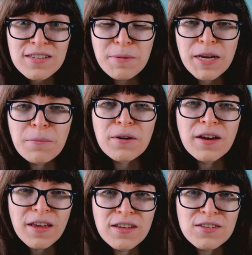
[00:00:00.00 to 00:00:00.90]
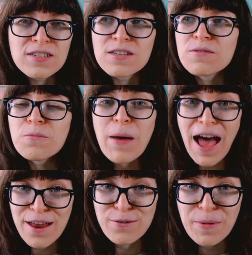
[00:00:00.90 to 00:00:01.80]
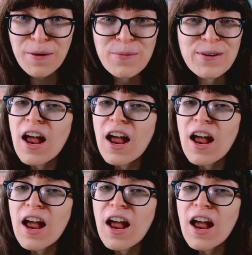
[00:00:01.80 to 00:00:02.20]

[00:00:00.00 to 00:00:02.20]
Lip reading: of the paper is pattern paper.